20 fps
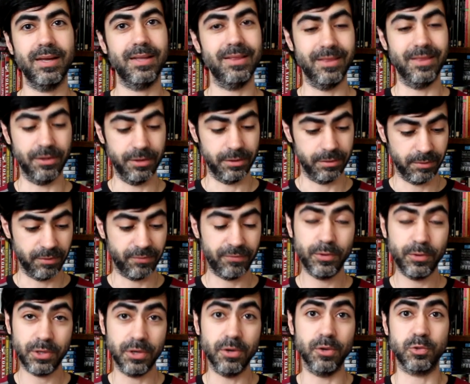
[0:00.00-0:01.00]
The
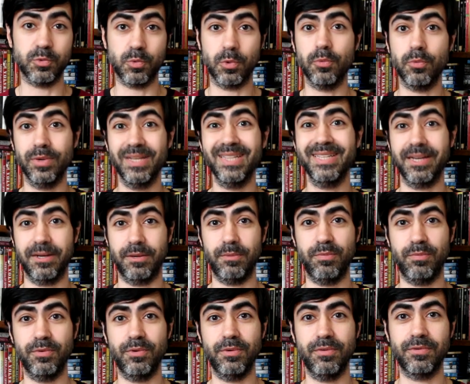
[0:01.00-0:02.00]
footnotes were really
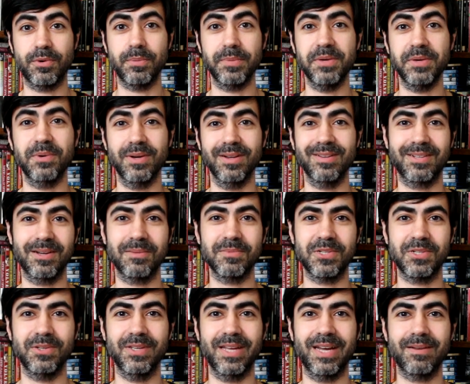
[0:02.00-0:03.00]
helpful for me when it
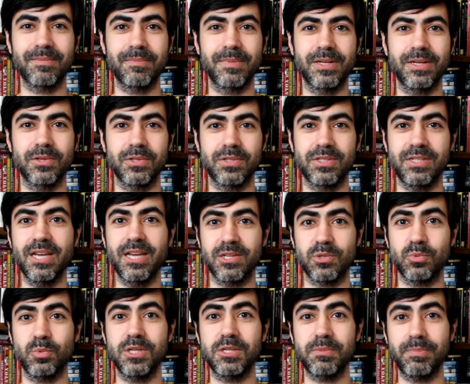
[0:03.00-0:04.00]
comes to that, because
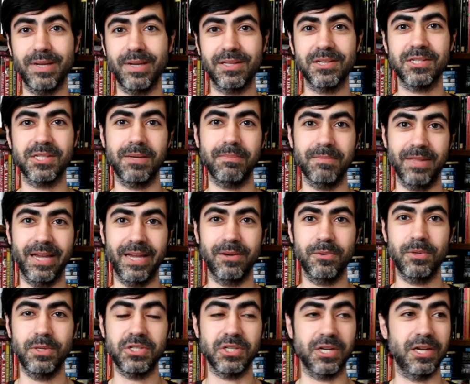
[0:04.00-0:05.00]
yes, we speak the same language,